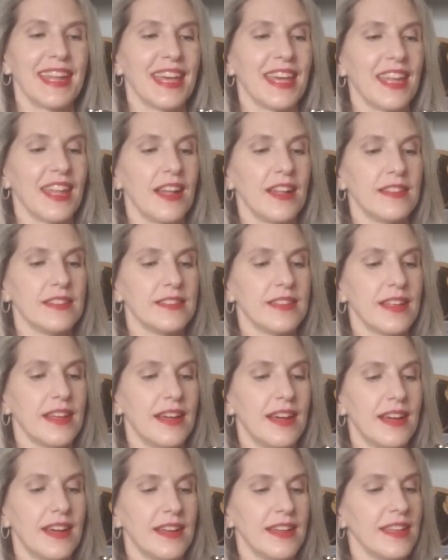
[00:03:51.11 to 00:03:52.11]
And I'll,
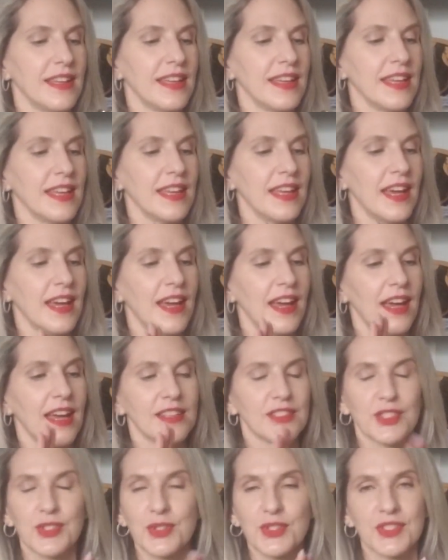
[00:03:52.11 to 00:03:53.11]
uh,
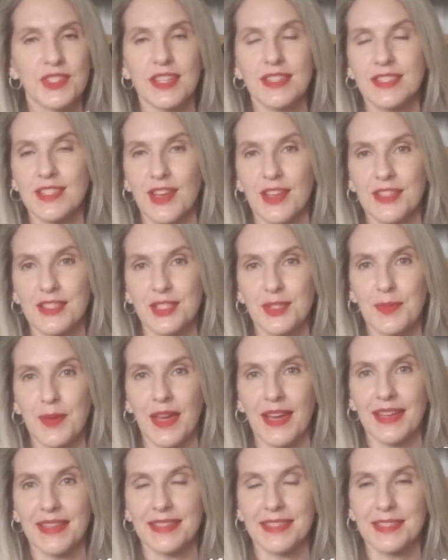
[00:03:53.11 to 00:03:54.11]
as soon as I saw this
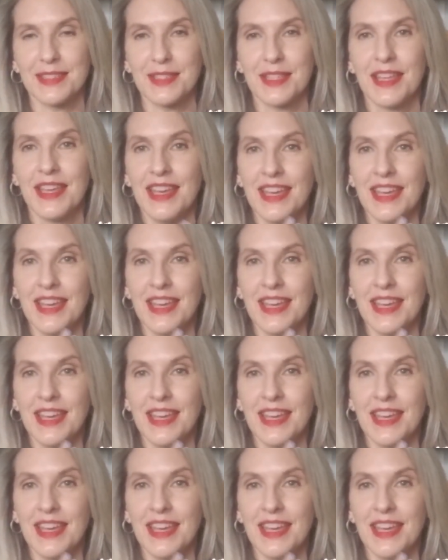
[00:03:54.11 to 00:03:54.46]
bag and this,